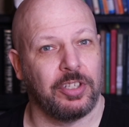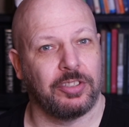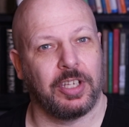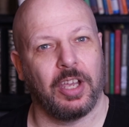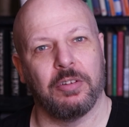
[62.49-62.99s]

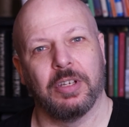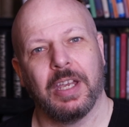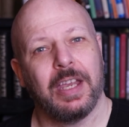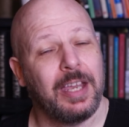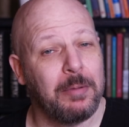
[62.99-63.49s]
years ago
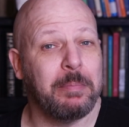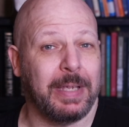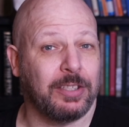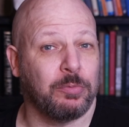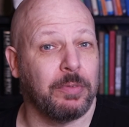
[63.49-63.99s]
and
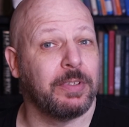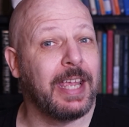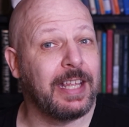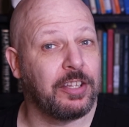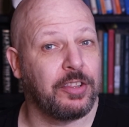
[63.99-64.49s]
mixed with
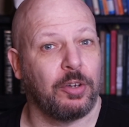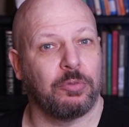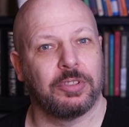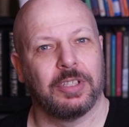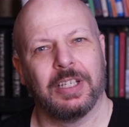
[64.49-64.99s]

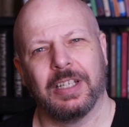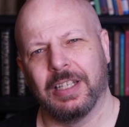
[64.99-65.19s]
Neanderthals.